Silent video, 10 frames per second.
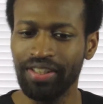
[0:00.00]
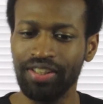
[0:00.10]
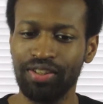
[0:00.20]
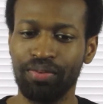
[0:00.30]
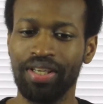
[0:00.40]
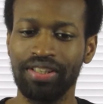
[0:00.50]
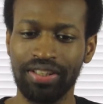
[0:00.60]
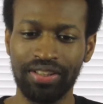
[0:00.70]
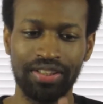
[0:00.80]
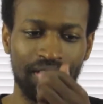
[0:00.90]
various
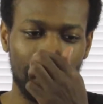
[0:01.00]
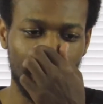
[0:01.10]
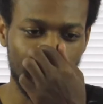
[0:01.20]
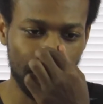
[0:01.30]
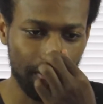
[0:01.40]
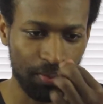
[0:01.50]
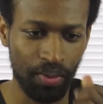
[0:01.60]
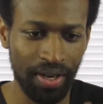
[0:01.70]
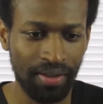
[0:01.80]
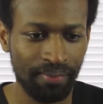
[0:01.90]
situations don't go
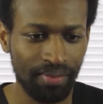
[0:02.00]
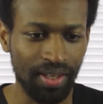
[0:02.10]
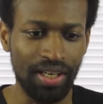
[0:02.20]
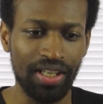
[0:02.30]
her way.